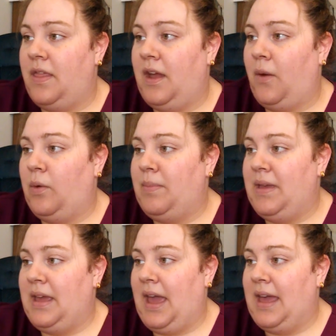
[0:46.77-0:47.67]
There will
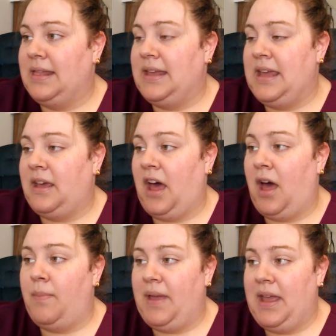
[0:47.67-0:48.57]
be a link
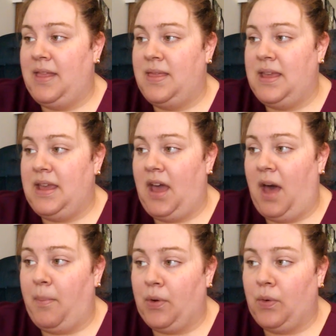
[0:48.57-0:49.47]
up in the
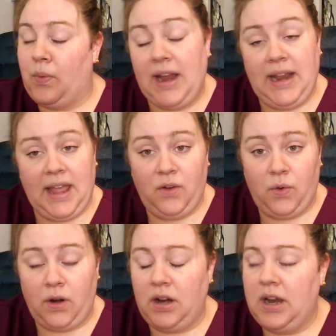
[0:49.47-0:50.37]
upper
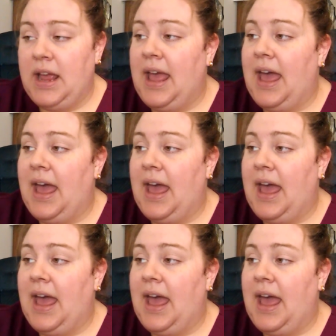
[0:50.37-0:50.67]
right-hand corner,